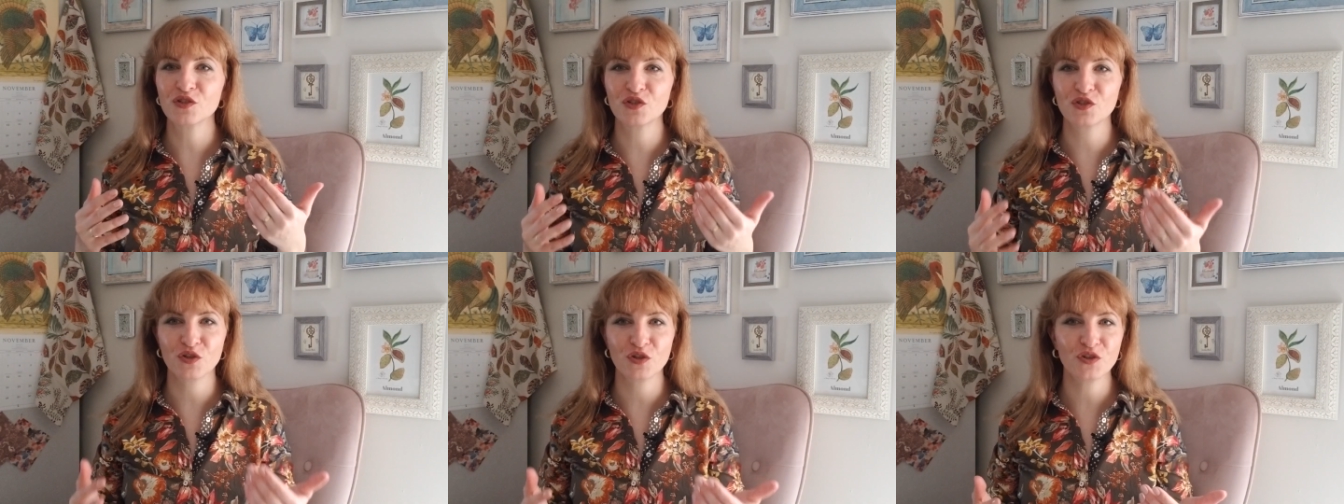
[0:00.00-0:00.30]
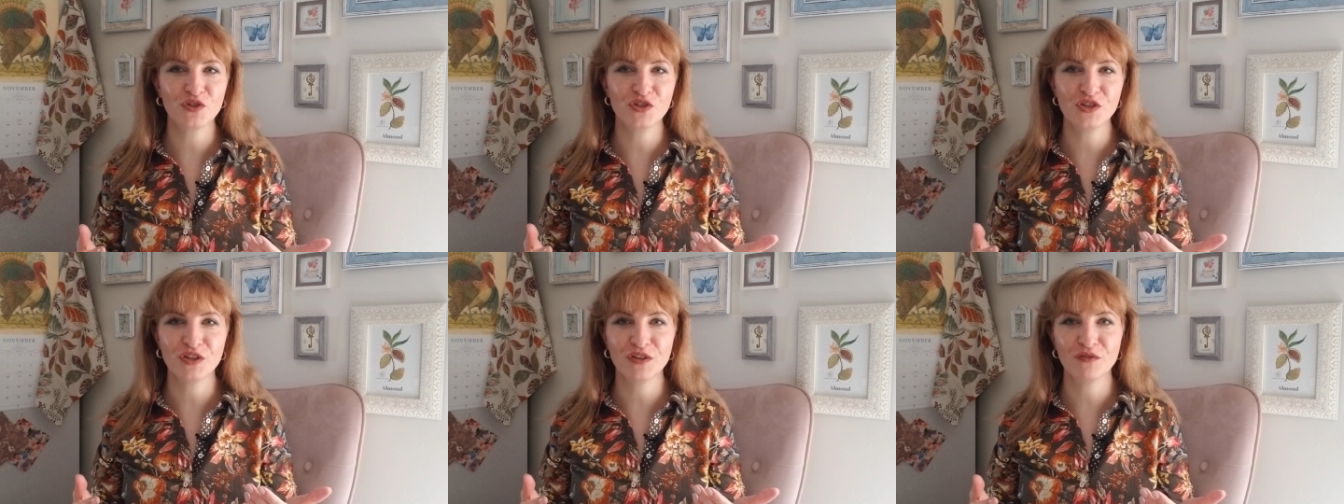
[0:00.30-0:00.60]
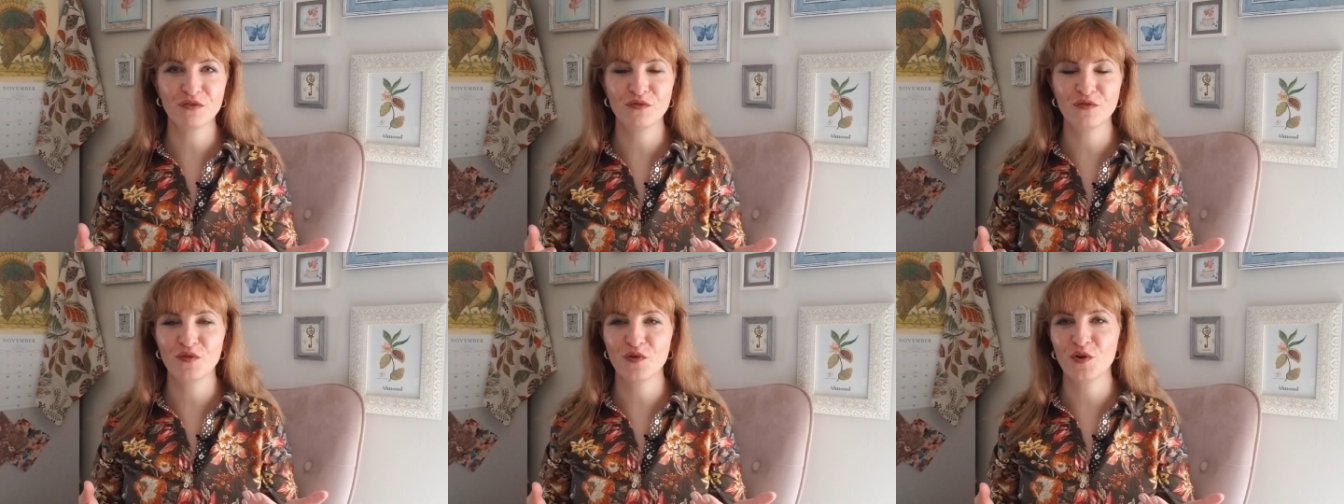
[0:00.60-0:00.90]
searching
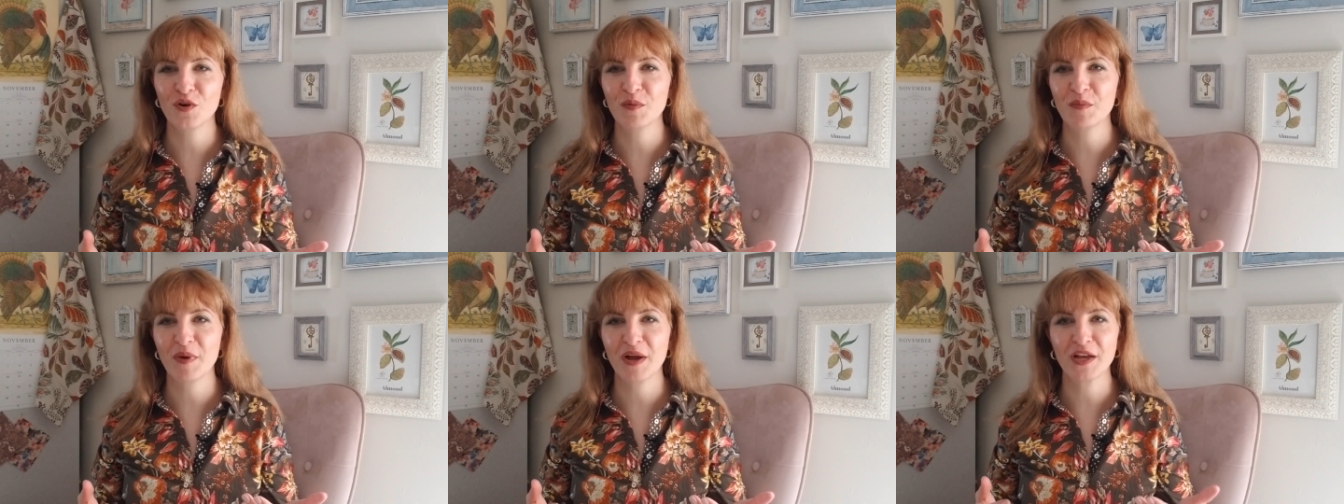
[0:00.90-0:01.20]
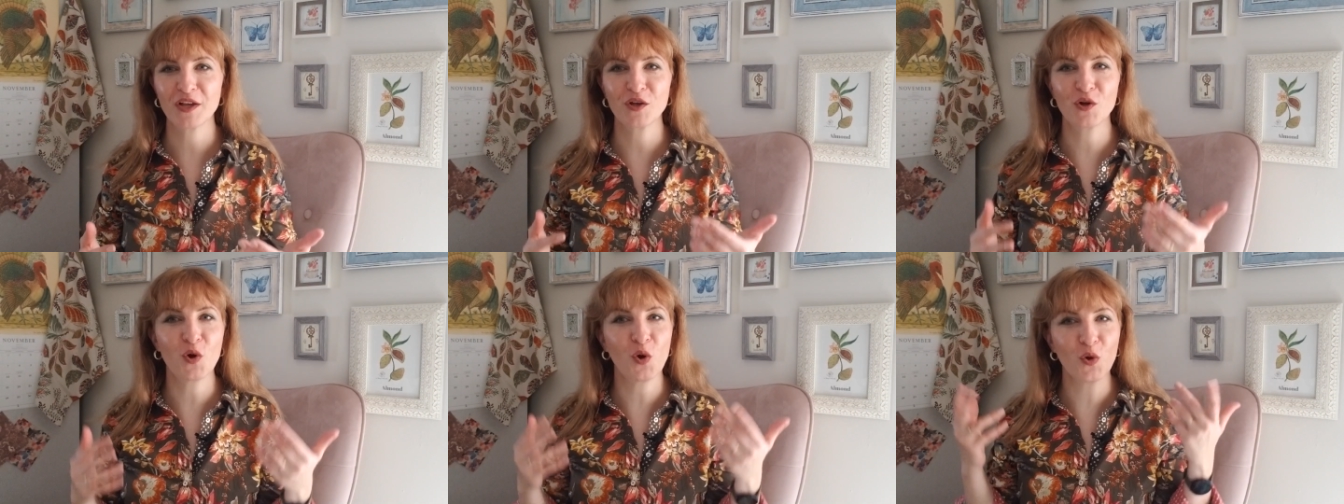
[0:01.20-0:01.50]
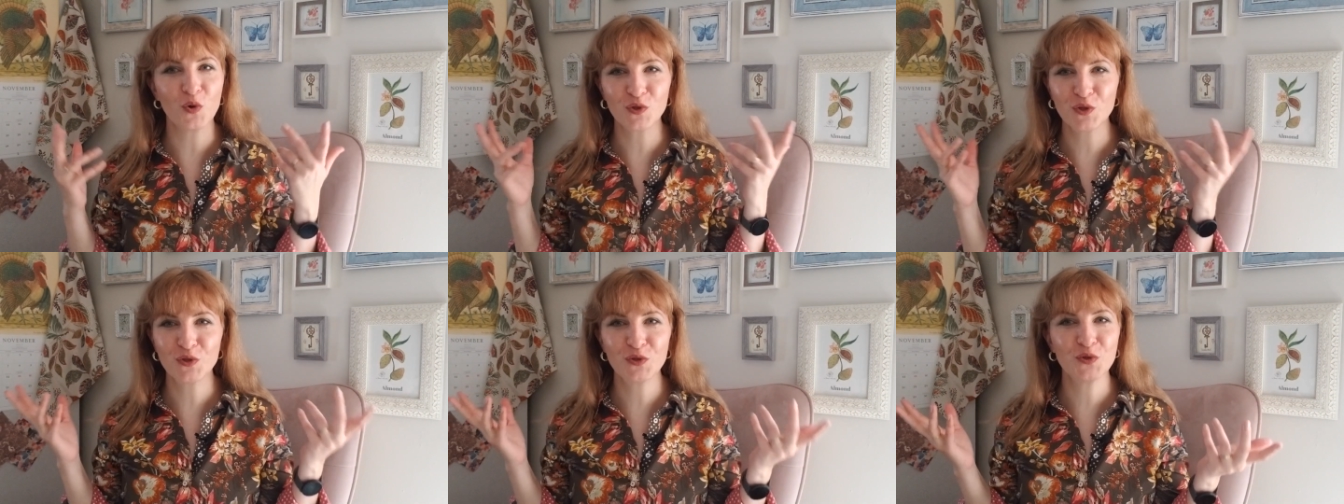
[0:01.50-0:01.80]
for my
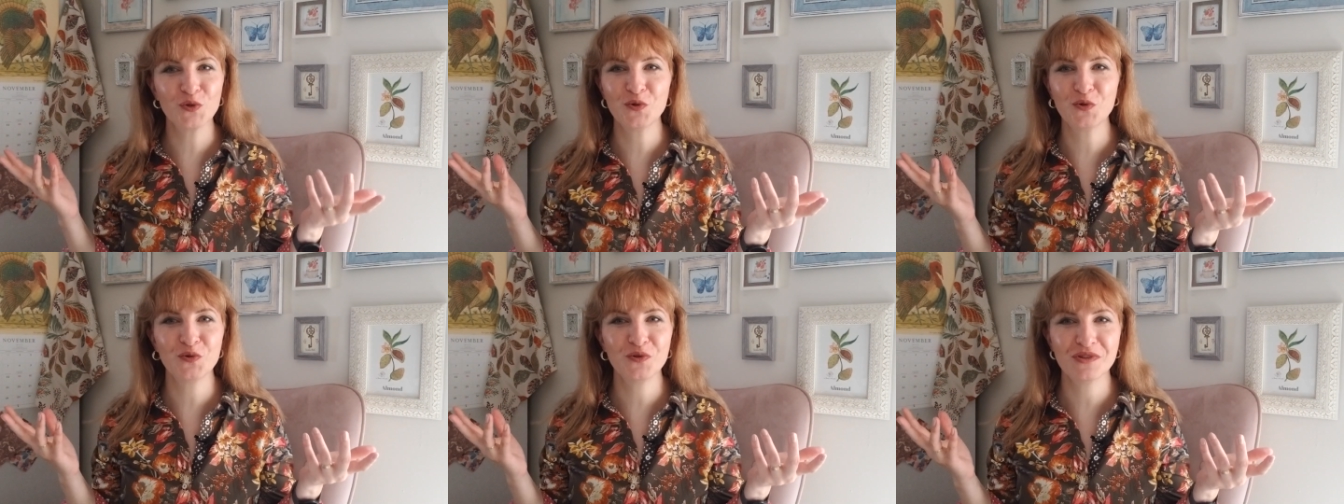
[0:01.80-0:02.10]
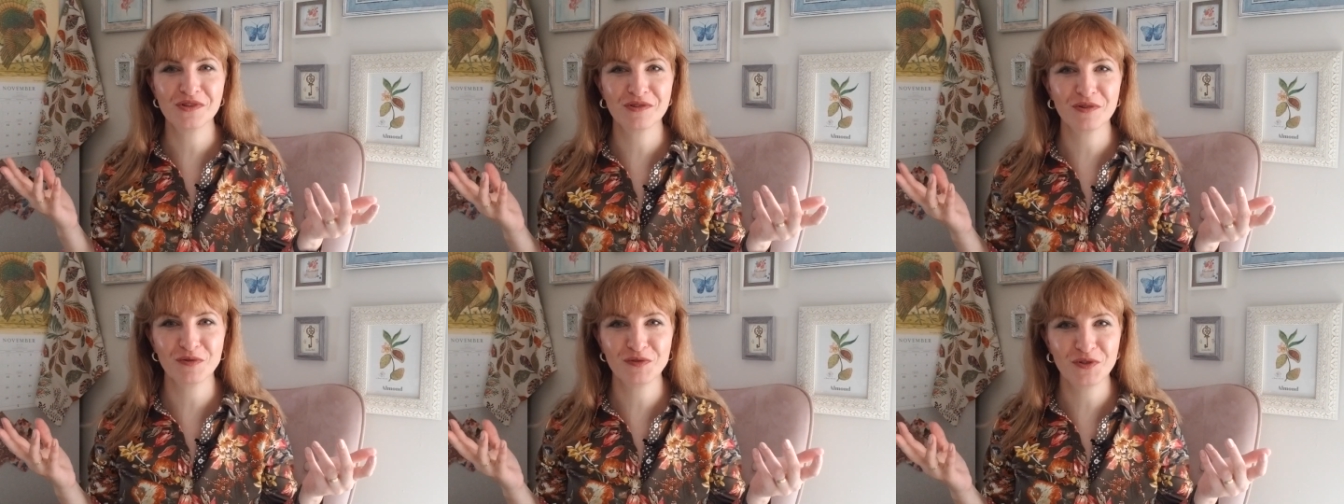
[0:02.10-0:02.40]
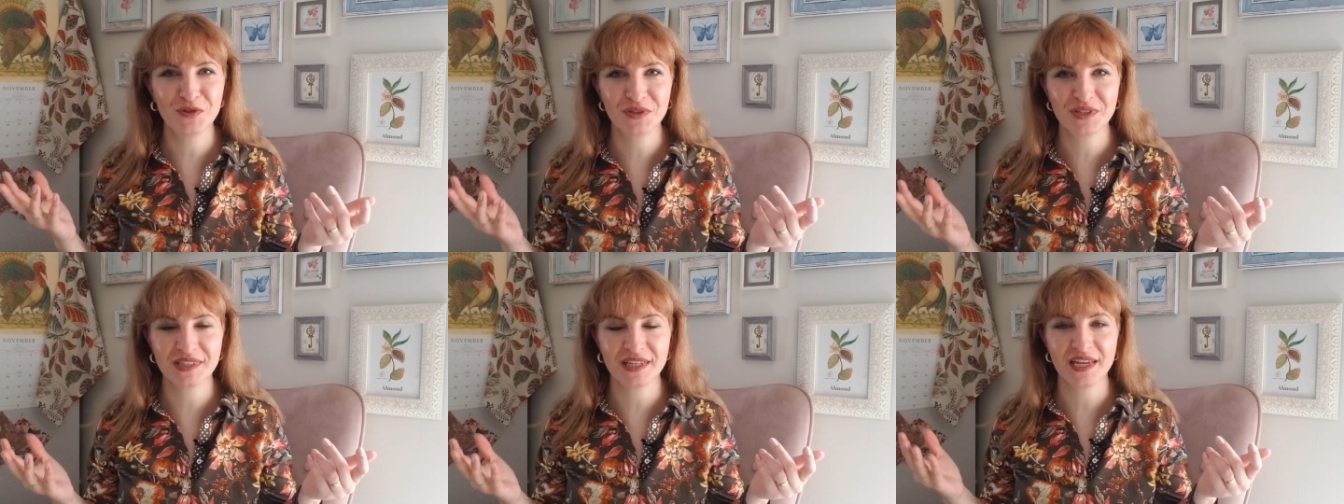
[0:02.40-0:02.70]
golden goose, so
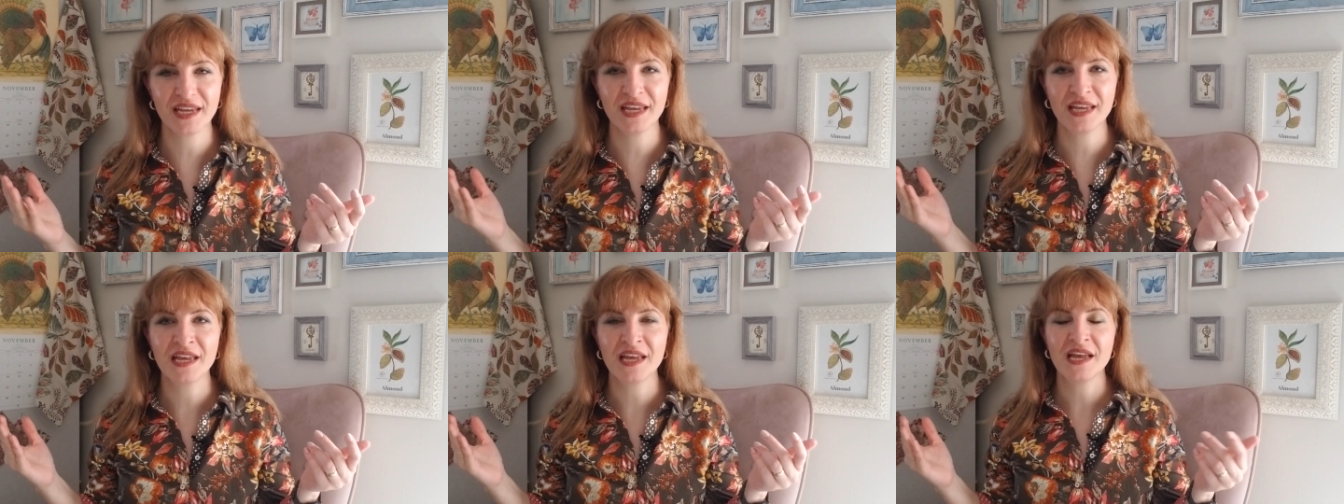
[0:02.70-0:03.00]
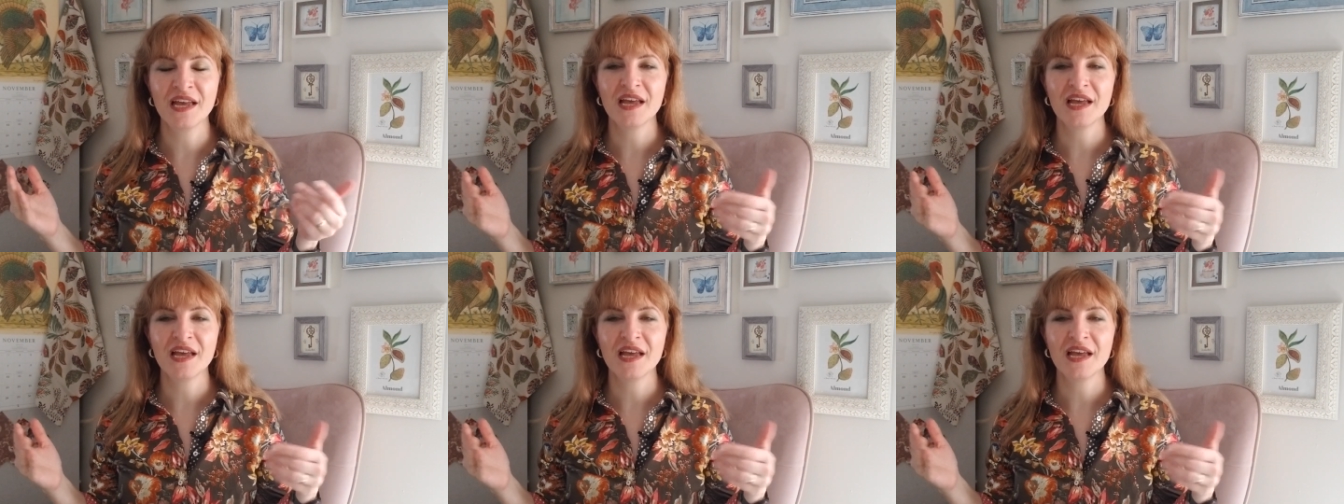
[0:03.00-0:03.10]
to say,